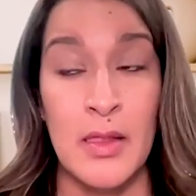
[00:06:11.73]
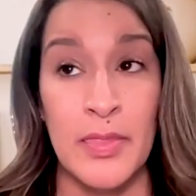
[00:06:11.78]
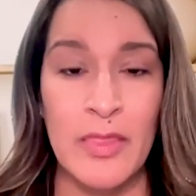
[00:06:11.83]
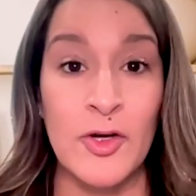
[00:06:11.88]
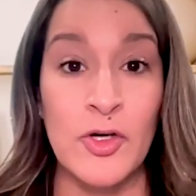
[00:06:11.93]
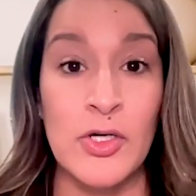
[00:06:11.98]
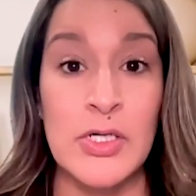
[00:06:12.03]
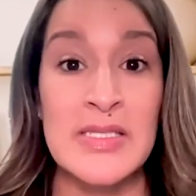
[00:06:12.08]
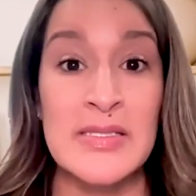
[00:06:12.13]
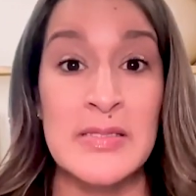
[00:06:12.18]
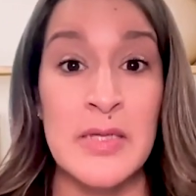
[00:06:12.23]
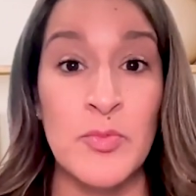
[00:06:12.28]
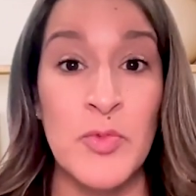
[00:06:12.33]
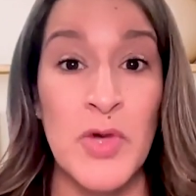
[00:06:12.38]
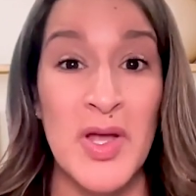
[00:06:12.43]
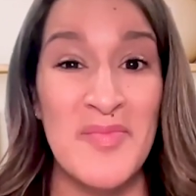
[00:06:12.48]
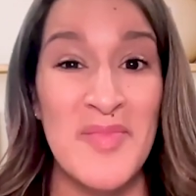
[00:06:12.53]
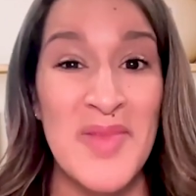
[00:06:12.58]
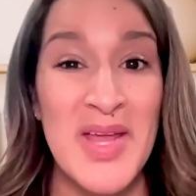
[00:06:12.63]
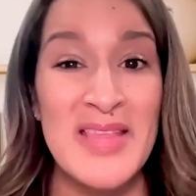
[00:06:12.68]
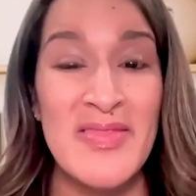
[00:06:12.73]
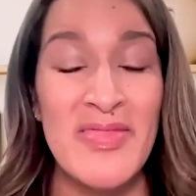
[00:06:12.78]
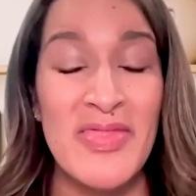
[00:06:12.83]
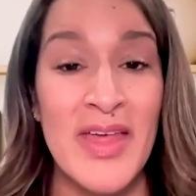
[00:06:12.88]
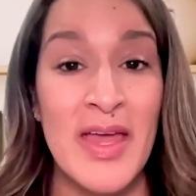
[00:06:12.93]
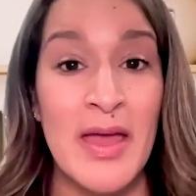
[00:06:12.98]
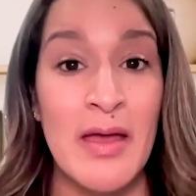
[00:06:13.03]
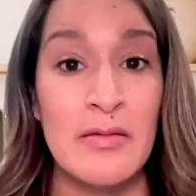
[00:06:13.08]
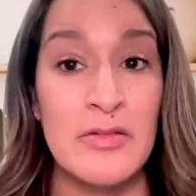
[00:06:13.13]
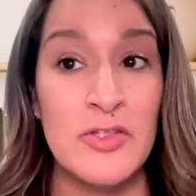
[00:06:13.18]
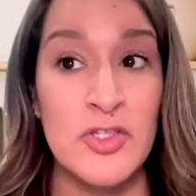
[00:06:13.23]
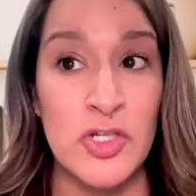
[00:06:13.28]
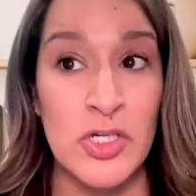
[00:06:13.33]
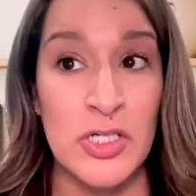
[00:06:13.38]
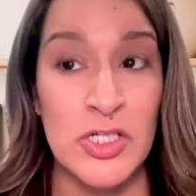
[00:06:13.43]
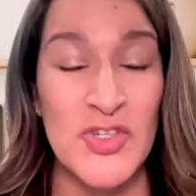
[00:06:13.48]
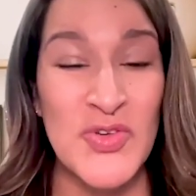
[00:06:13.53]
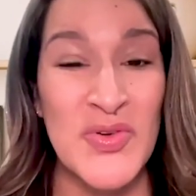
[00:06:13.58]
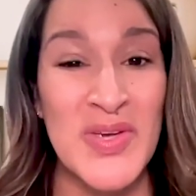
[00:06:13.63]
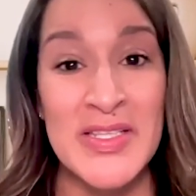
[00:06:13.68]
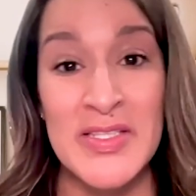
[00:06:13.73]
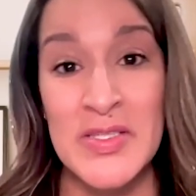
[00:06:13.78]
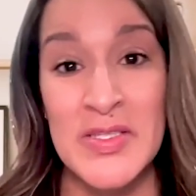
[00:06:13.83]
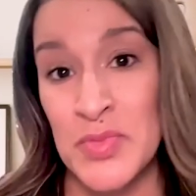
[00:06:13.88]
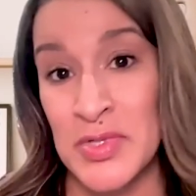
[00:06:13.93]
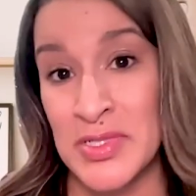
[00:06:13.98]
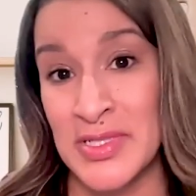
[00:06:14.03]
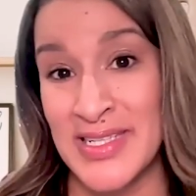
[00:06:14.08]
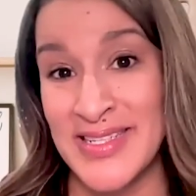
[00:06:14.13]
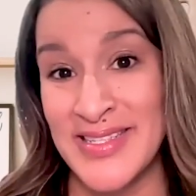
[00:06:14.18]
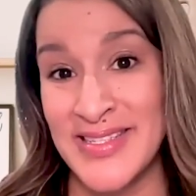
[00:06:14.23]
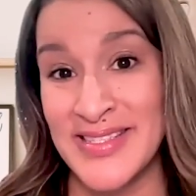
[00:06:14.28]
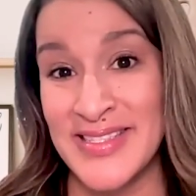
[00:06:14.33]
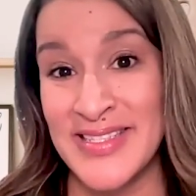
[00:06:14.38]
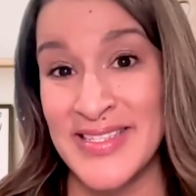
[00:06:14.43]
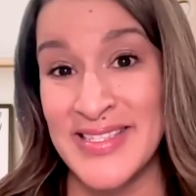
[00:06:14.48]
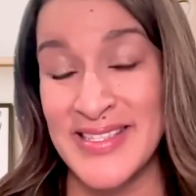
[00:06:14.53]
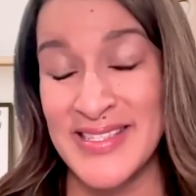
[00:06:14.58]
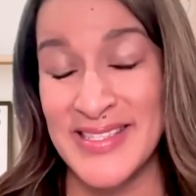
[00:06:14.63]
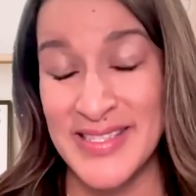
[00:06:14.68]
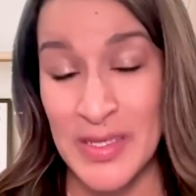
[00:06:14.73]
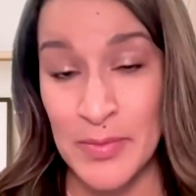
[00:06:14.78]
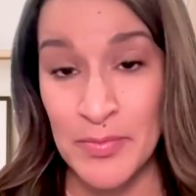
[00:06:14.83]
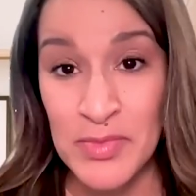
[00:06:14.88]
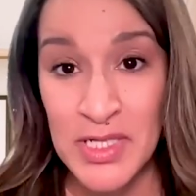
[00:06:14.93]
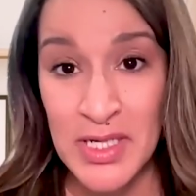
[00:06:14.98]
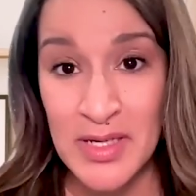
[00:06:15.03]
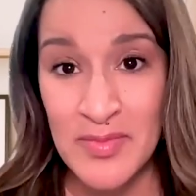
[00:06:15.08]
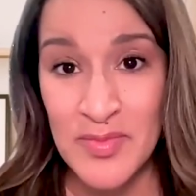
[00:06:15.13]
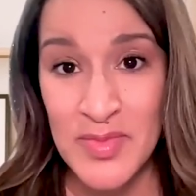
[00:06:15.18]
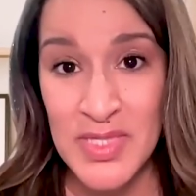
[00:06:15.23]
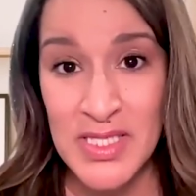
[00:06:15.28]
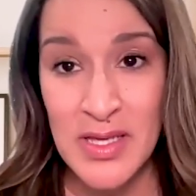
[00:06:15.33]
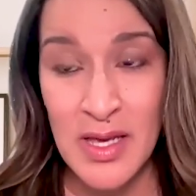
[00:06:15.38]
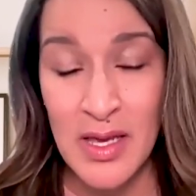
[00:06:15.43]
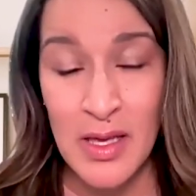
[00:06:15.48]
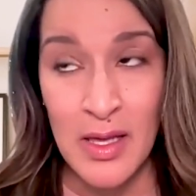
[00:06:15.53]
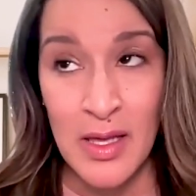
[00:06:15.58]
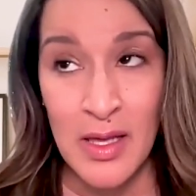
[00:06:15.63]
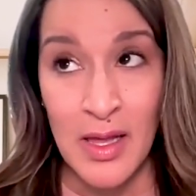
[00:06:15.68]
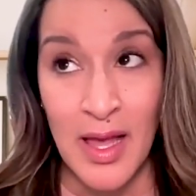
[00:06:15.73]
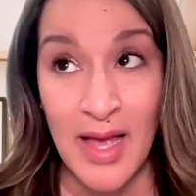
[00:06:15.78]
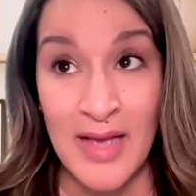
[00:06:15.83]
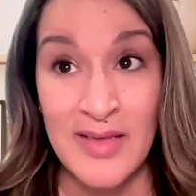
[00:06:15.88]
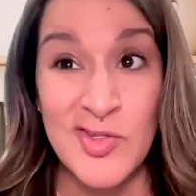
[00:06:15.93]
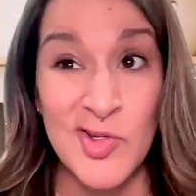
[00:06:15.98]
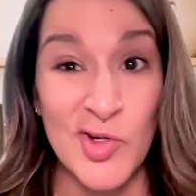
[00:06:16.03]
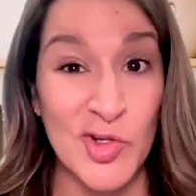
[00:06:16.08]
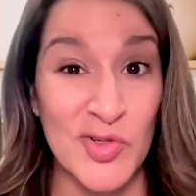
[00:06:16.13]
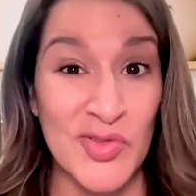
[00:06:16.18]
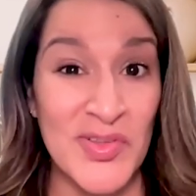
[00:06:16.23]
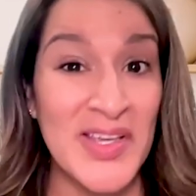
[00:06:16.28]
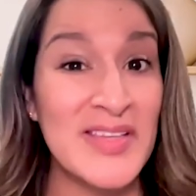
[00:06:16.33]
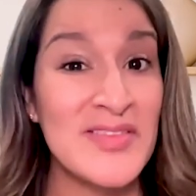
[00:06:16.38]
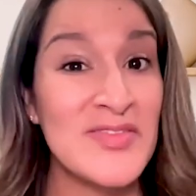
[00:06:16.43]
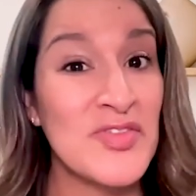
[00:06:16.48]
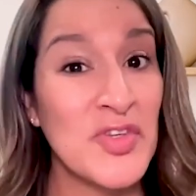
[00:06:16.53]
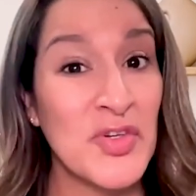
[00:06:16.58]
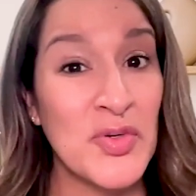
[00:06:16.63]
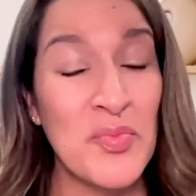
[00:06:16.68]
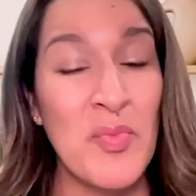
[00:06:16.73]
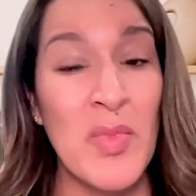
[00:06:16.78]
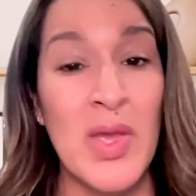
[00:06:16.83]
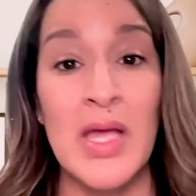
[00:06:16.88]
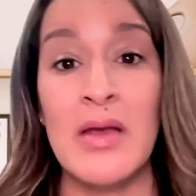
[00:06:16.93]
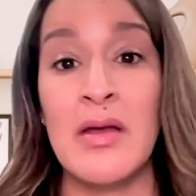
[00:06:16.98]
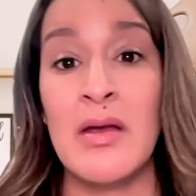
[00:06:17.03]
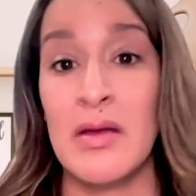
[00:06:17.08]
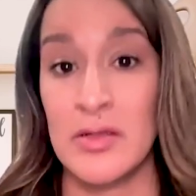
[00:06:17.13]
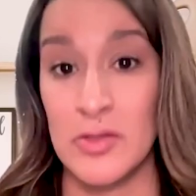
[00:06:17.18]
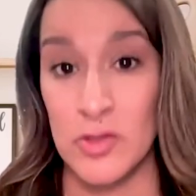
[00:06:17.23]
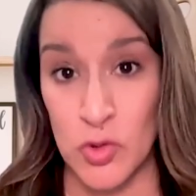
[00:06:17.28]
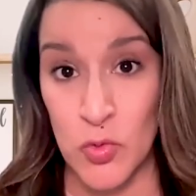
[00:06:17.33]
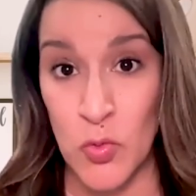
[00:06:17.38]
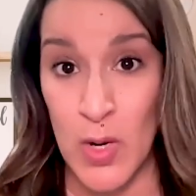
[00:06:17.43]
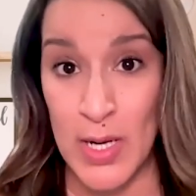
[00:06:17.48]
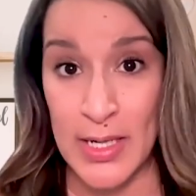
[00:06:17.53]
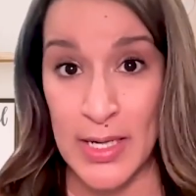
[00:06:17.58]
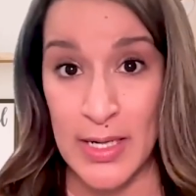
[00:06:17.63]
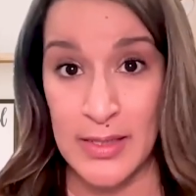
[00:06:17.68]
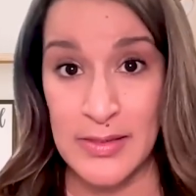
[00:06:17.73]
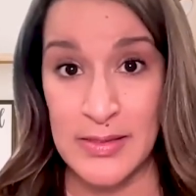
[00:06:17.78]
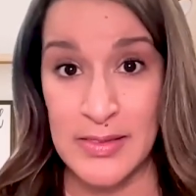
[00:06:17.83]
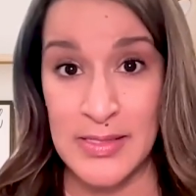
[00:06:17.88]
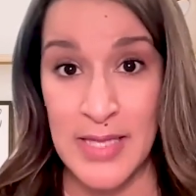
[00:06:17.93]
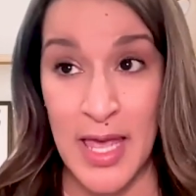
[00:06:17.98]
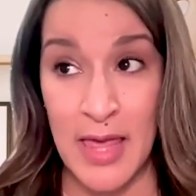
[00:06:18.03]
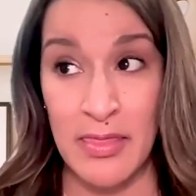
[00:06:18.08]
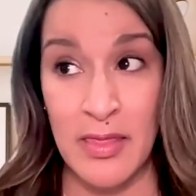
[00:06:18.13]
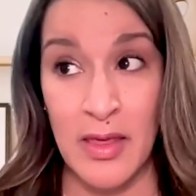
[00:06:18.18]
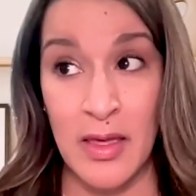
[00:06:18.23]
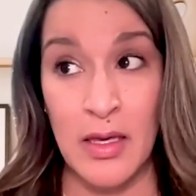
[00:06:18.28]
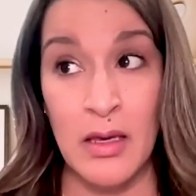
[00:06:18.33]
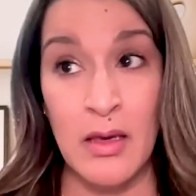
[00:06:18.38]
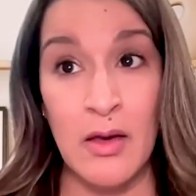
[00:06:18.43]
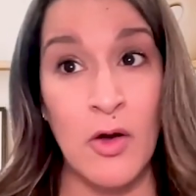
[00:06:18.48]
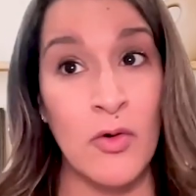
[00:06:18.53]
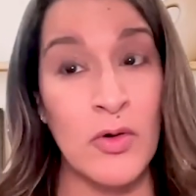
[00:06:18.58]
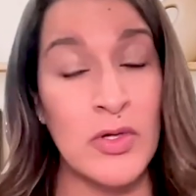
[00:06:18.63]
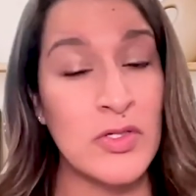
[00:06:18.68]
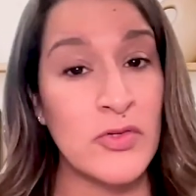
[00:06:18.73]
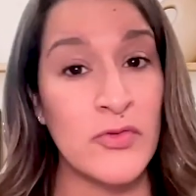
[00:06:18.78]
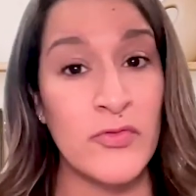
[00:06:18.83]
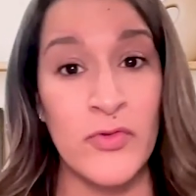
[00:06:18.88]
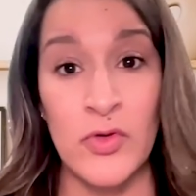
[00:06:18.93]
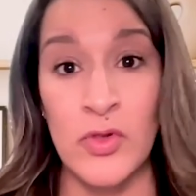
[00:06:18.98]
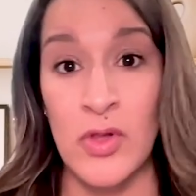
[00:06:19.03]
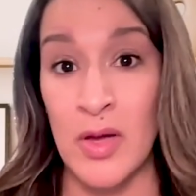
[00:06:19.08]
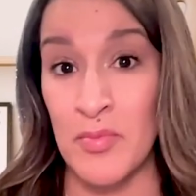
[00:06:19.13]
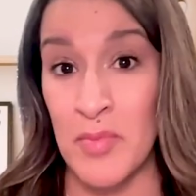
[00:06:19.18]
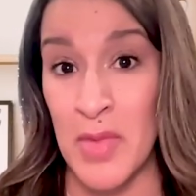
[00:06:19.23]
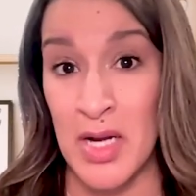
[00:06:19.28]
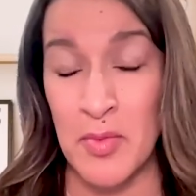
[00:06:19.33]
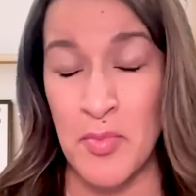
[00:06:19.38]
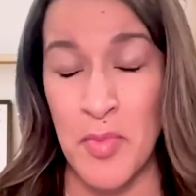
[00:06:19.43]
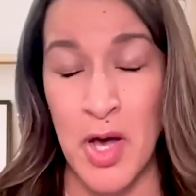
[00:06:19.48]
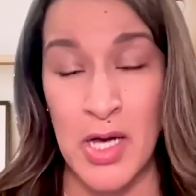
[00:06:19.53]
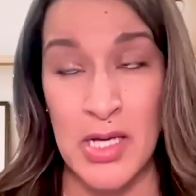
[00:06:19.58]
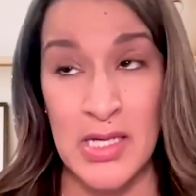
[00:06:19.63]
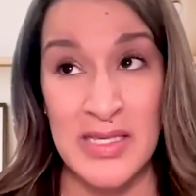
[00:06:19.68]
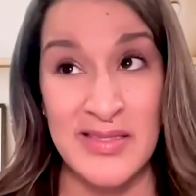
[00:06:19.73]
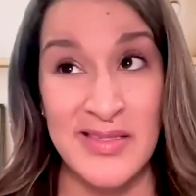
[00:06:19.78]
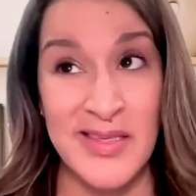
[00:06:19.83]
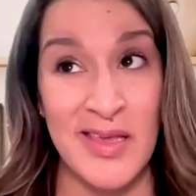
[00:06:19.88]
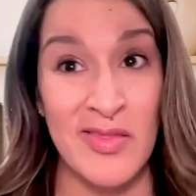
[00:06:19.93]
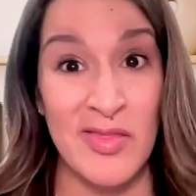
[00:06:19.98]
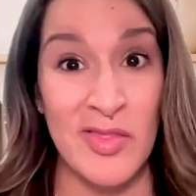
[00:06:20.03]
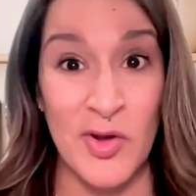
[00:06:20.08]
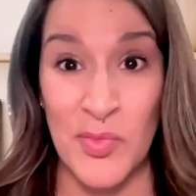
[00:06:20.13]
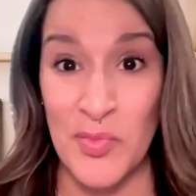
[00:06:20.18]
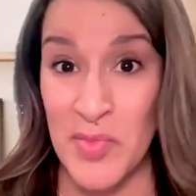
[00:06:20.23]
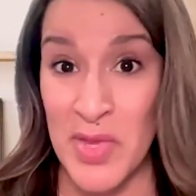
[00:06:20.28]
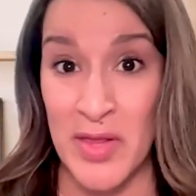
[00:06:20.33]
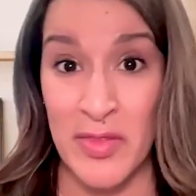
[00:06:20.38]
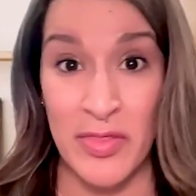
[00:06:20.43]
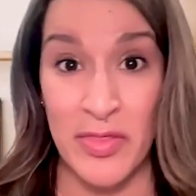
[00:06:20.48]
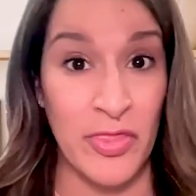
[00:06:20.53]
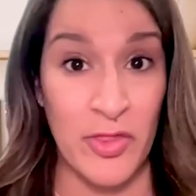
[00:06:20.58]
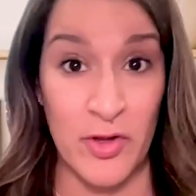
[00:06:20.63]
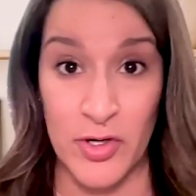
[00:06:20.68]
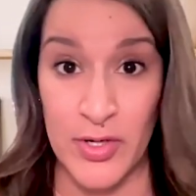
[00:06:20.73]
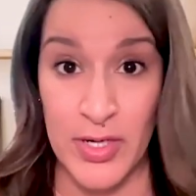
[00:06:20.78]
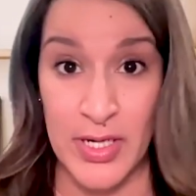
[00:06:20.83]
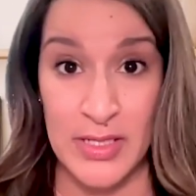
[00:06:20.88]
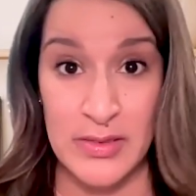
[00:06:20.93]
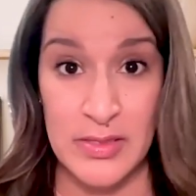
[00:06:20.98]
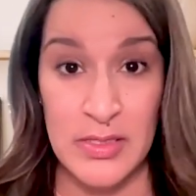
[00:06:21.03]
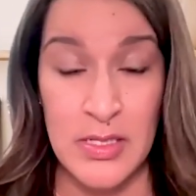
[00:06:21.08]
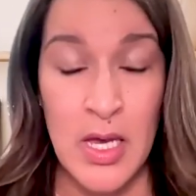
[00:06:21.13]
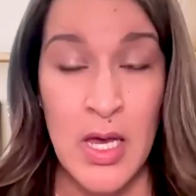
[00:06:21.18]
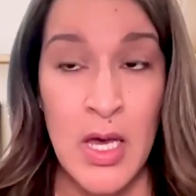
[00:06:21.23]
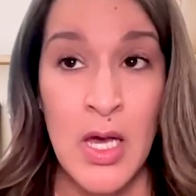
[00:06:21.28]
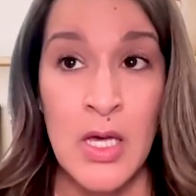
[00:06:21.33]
there are some women that start to experience the symptoms as early as their mid 20s and they can go into full on menopause in their mid 30s.